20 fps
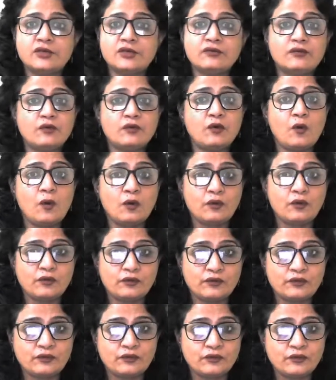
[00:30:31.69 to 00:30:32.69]
for
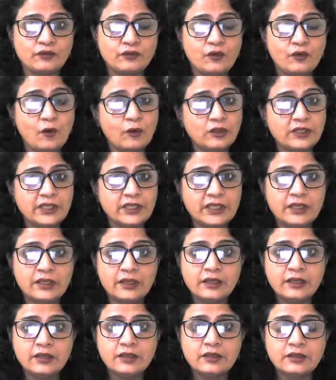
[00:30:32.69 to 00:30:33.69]
all the
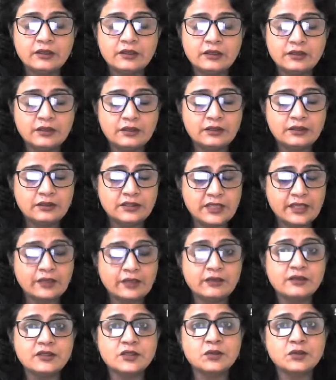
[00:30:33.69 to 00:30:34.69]

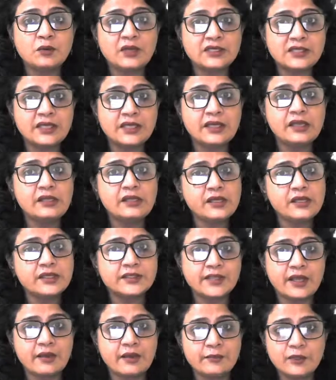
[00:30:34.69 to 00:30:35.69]
takers who are taking the
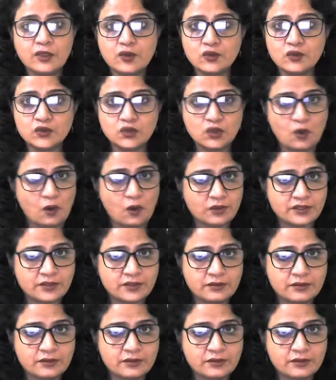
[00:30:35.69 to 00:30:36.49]
exam in your slot.